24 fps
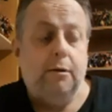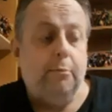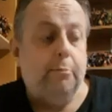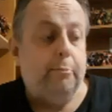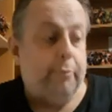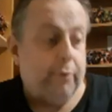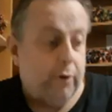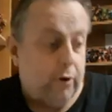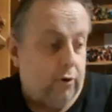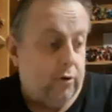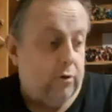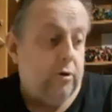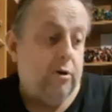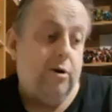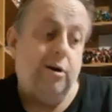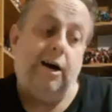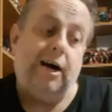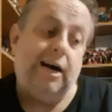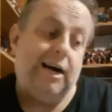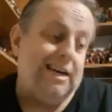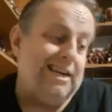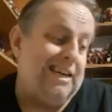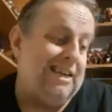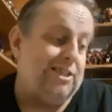but
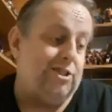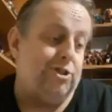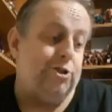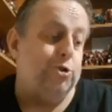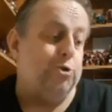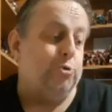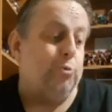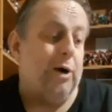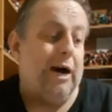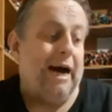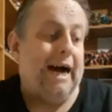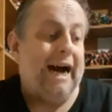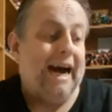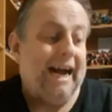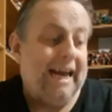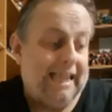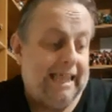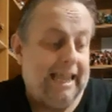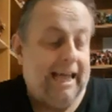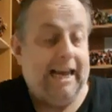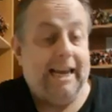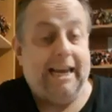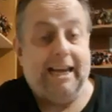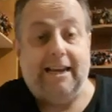it's just what I
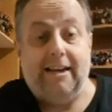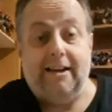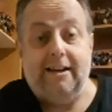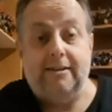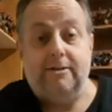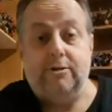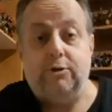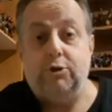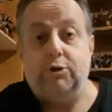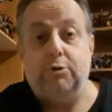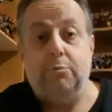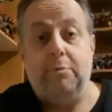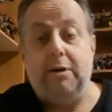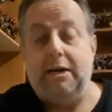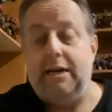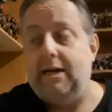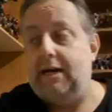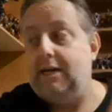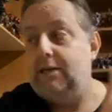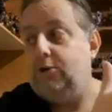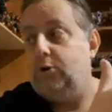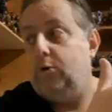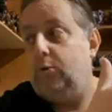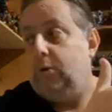like. Doesn't mean I
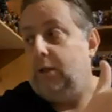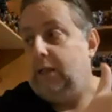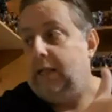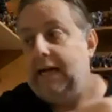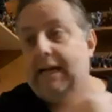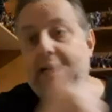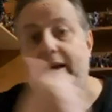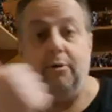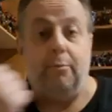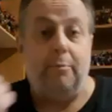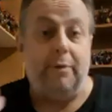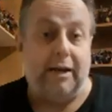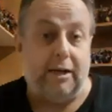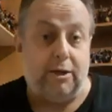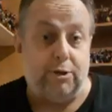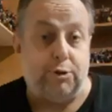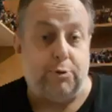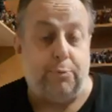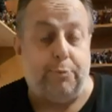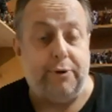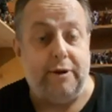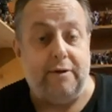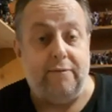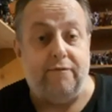don't like Omega
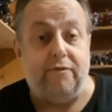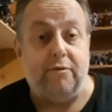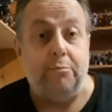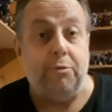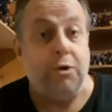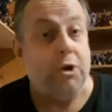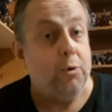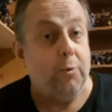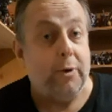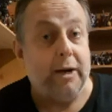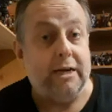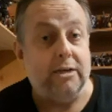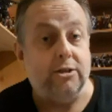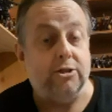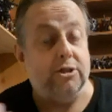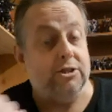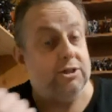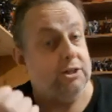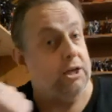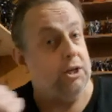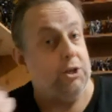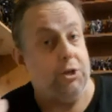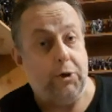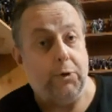Supreme from Newage, because
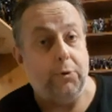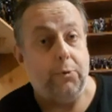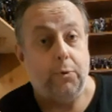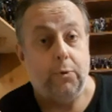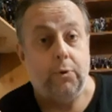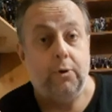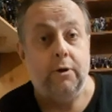I do.